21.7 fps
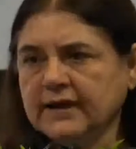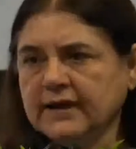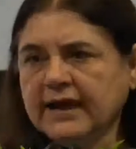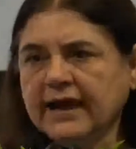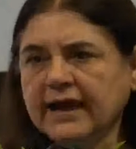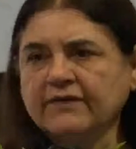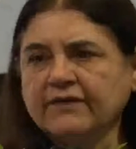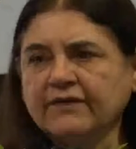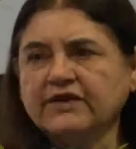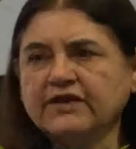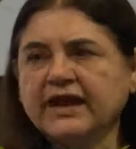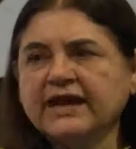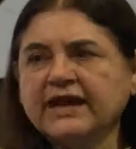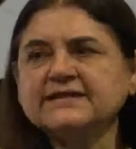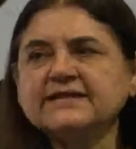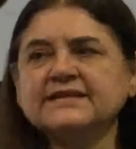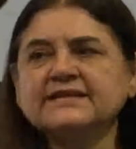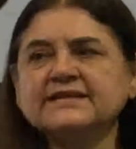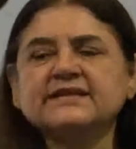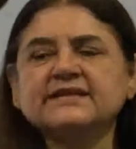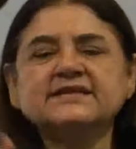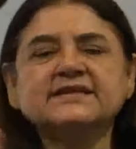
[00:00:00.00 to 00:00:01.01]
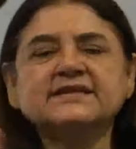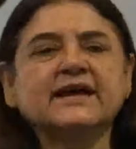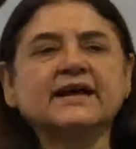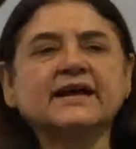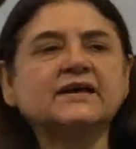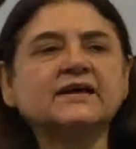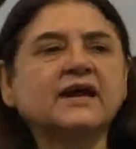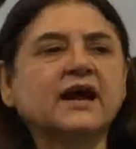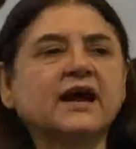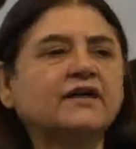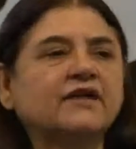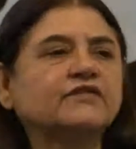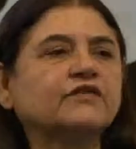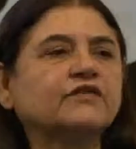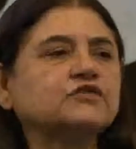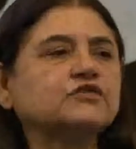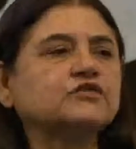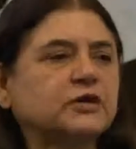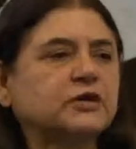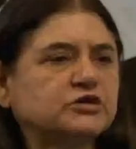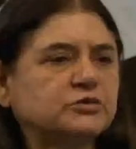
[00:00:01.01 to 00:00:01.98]
And that is the second half of
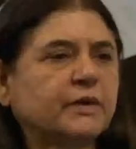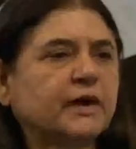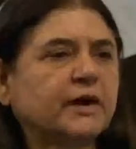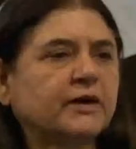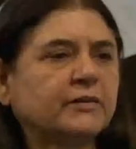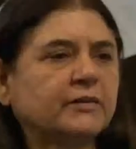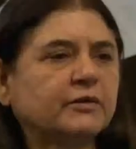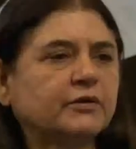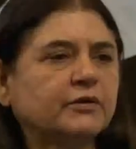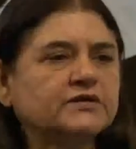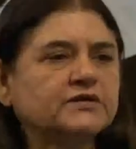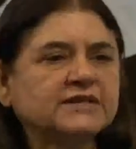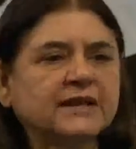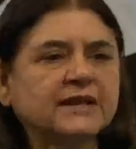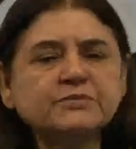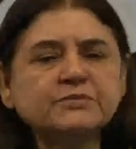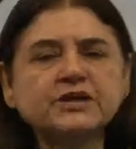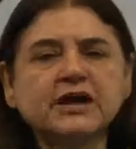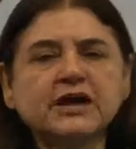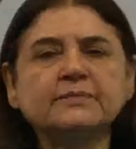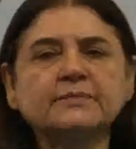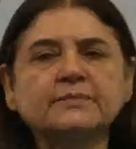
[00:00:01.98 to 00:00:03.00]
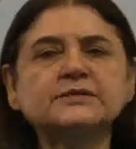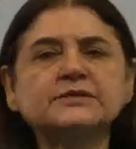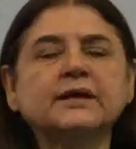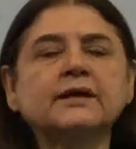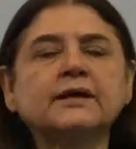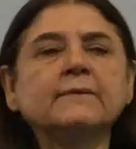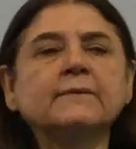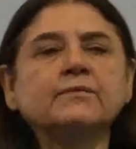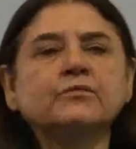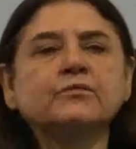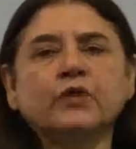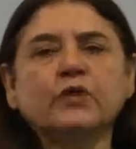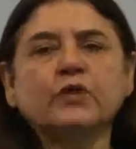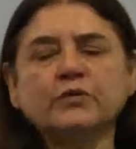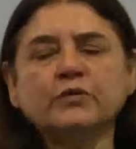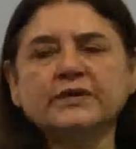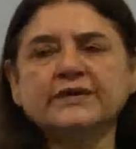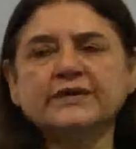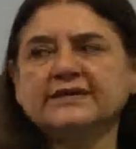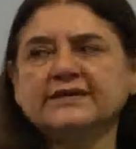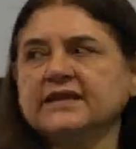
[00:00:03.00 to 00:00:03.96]
Swachh Bharat, because sometimes when
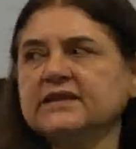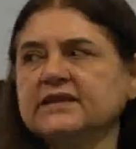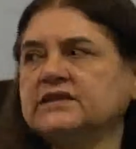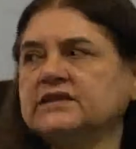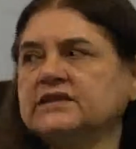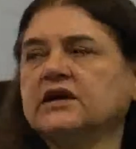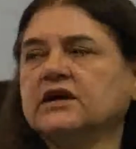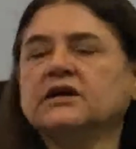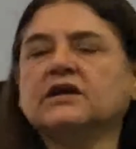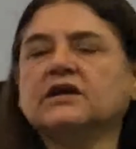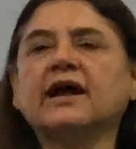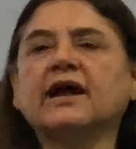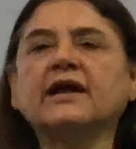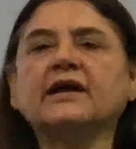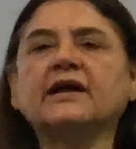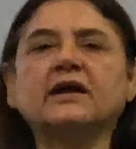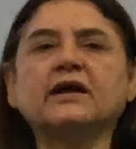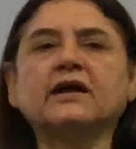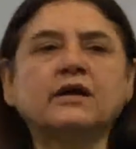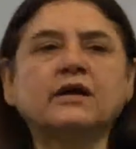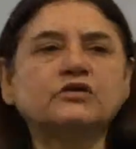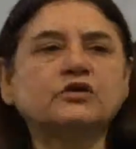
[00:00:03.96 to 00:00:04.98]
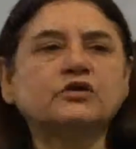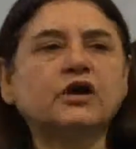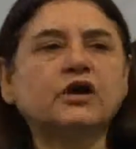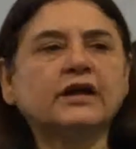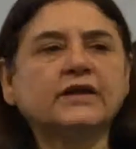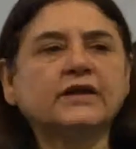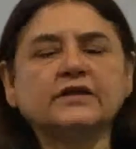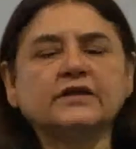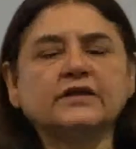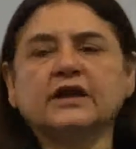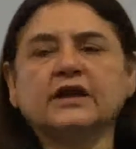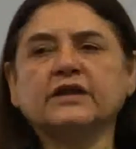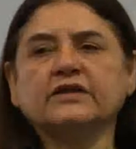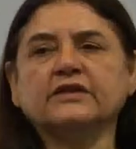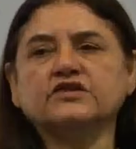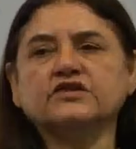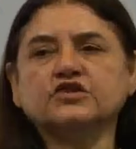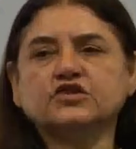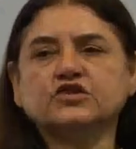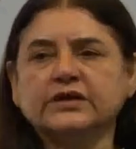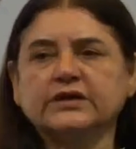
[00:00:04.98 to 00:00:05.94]
we see the dirt lying around in the
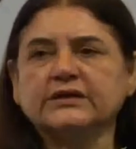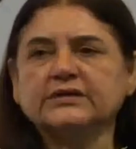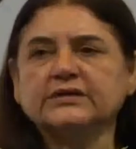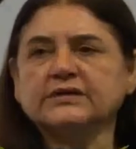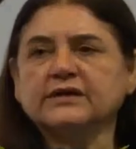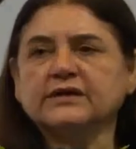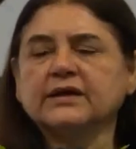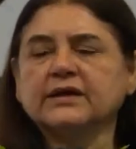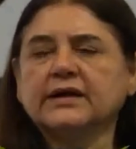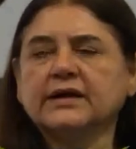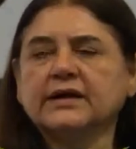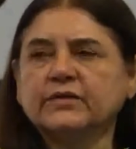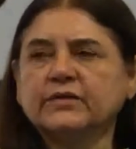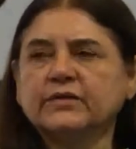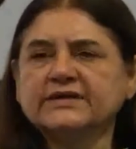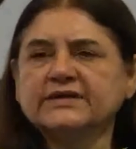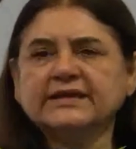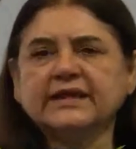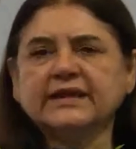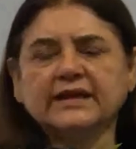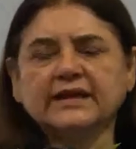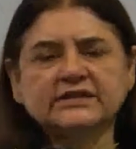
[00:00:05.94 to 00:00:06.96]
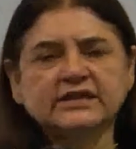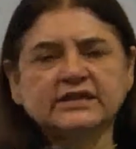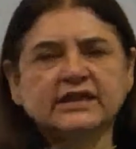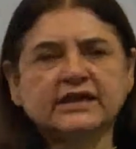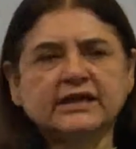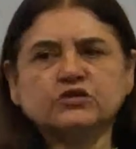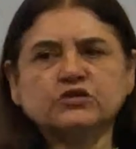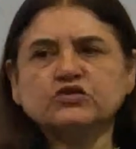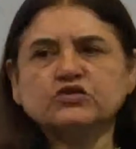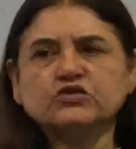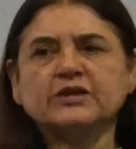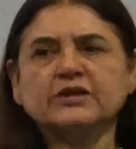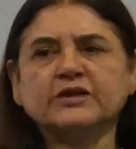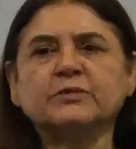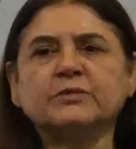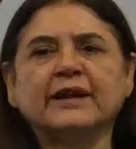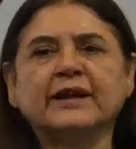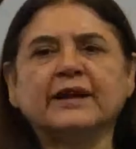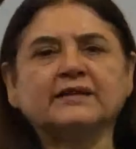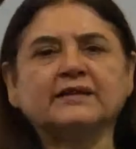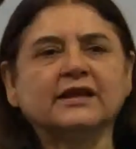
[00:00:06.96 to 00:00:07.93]
street, we say, "Acha, ye to Swachh
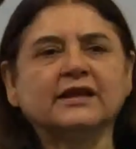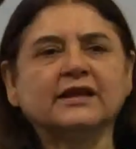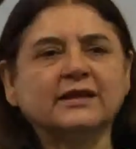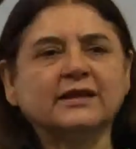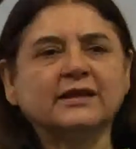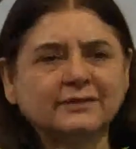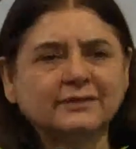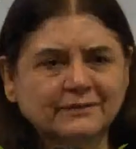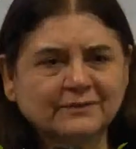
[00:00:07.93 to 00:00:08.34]
Bharat nahi hai."